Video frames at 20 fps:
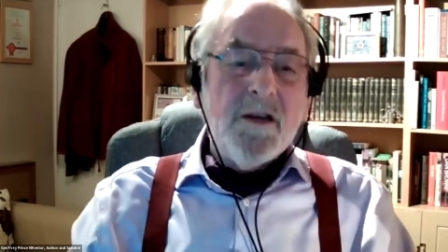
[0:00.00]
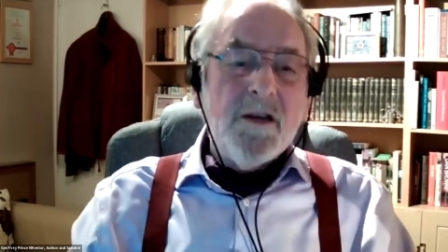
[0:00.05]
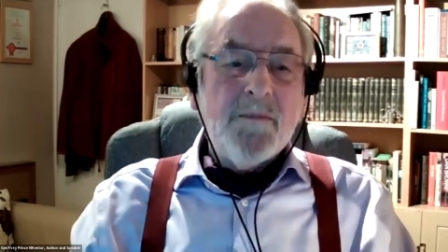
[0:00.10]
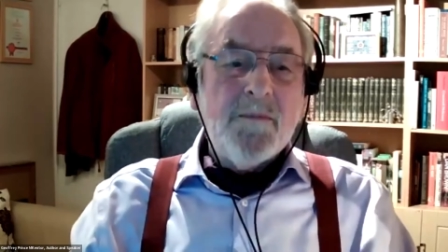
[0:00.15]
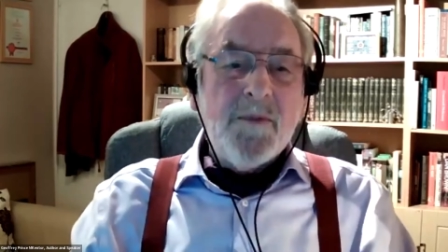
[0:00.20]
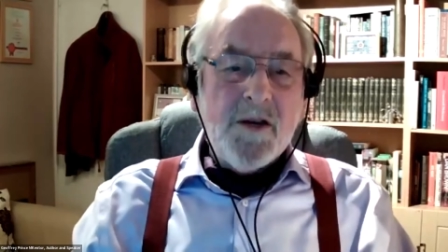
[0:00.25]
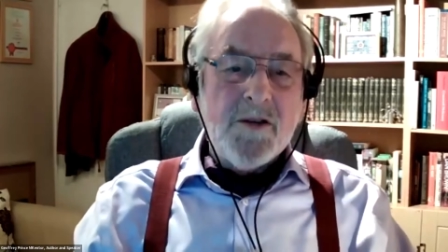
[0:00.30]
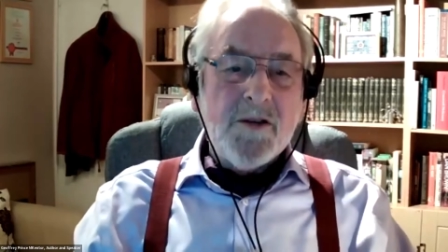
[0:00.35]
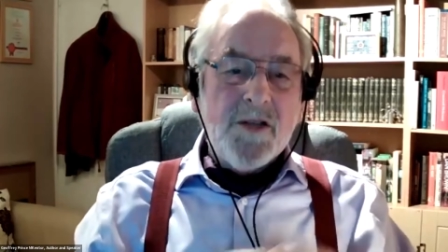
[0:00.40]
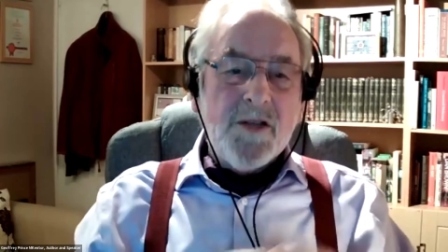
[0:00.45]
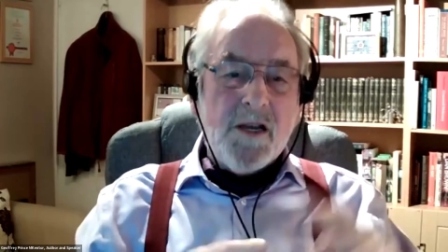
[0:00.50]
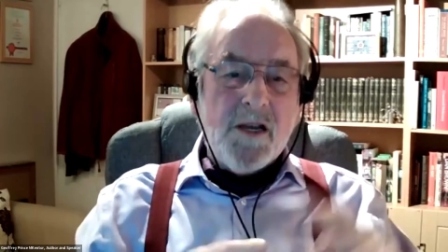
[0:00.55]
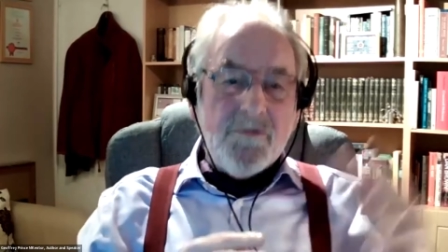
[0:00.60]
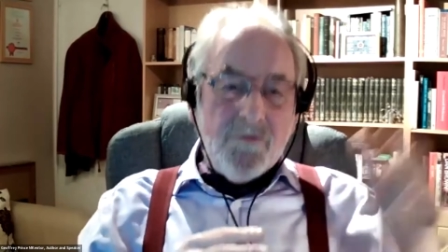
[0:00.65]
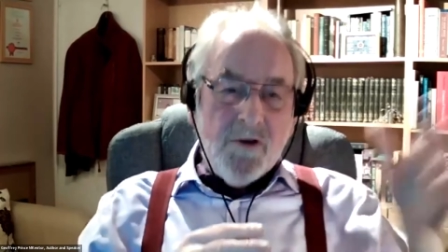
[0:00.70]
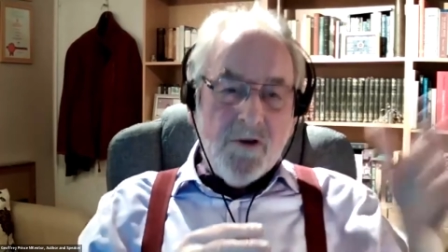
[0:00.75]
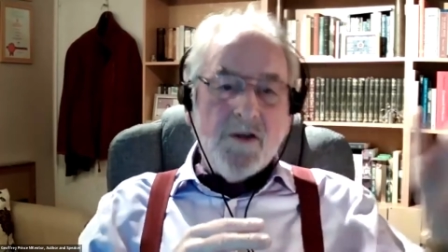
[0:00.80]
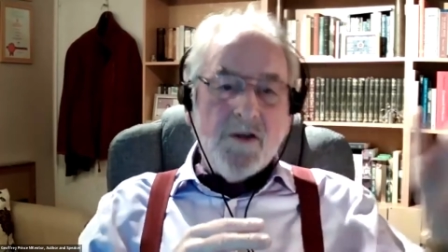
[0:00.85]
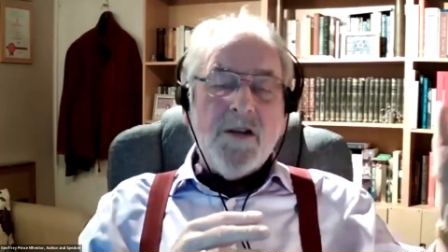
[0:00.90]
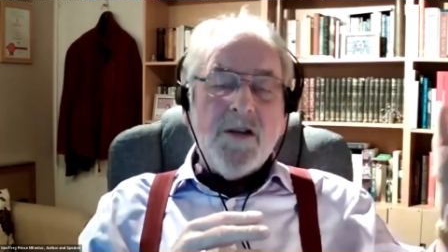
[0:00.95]
because I'd
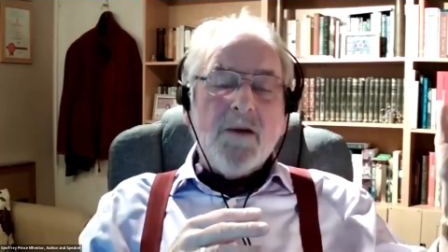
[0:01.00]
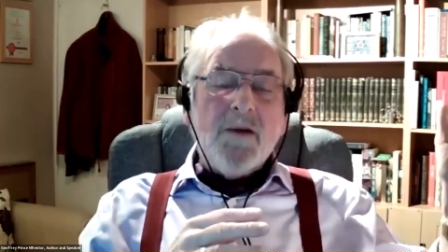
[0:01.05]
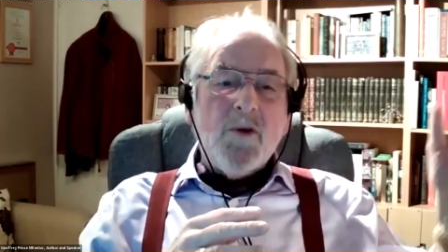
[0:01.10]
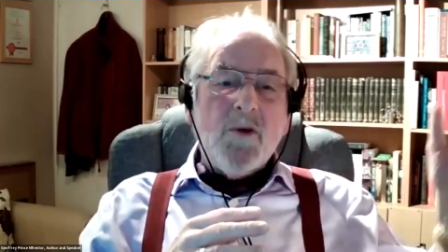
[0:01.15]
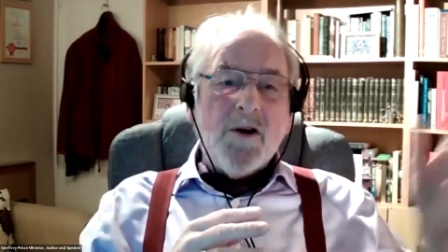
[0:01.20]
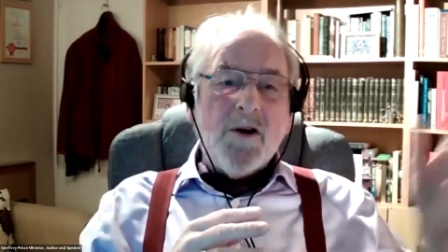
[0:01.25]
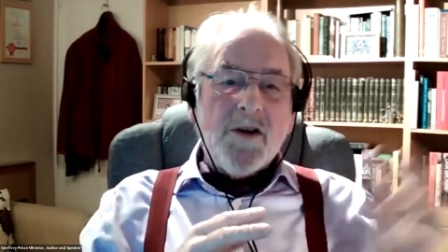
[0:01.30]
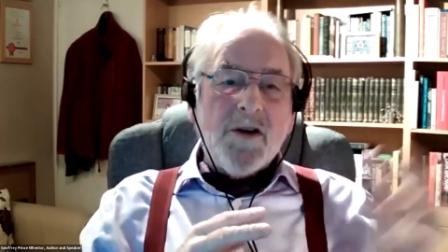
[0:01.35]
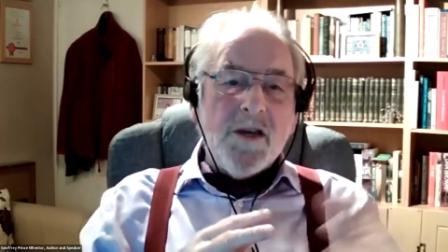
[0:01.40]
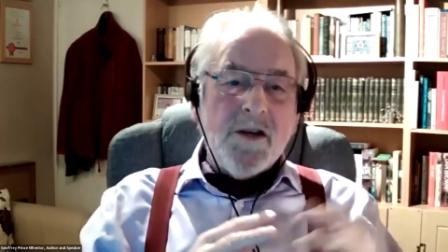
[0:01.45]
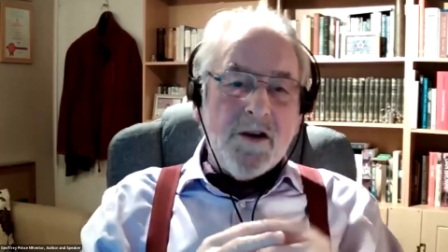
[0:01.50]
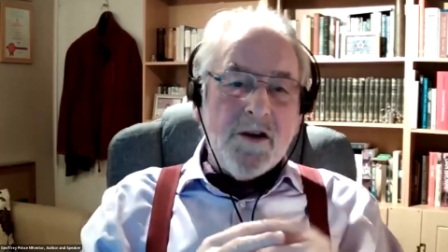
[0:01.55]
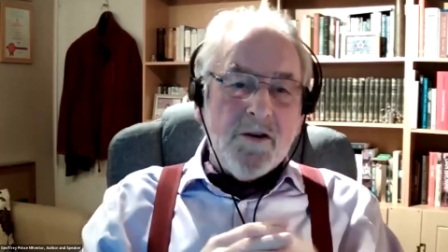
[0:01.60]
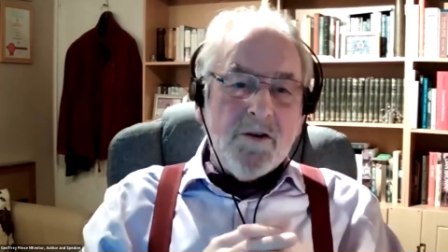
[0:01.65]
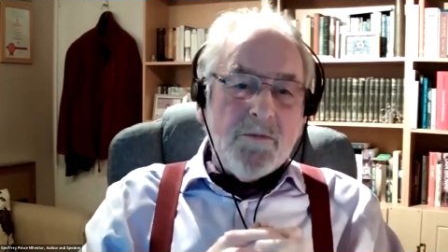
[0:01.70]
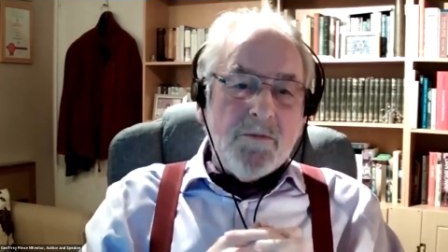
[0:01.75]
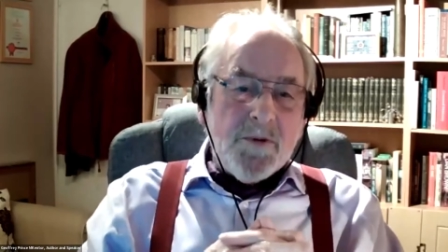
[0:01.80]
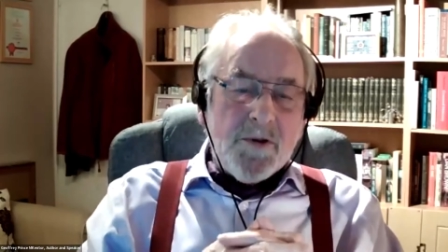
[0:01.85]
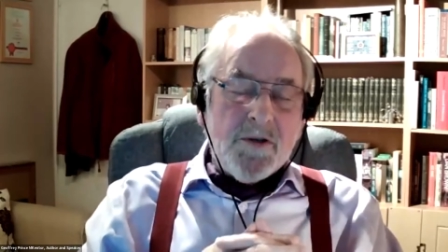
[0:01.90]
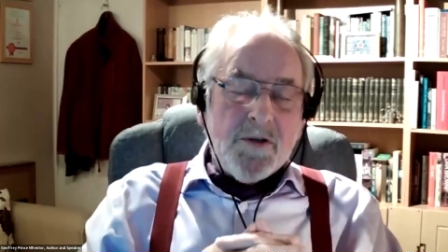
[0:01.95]
run networking
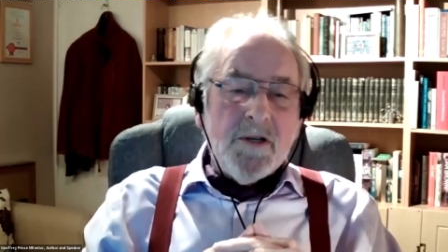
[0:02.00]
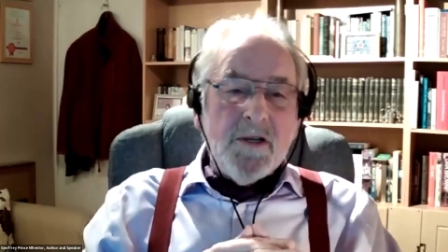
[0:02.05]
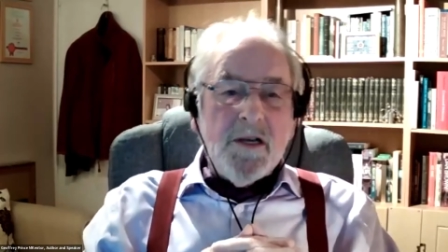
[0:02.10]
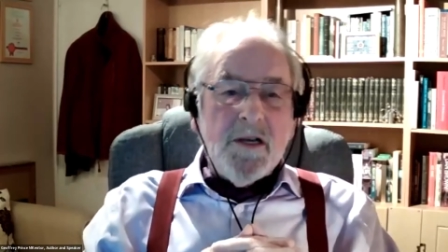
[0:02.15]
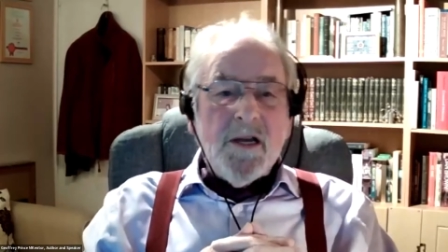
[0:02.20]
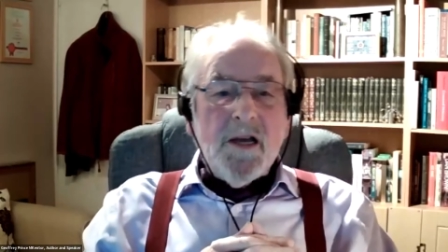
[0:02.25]
groups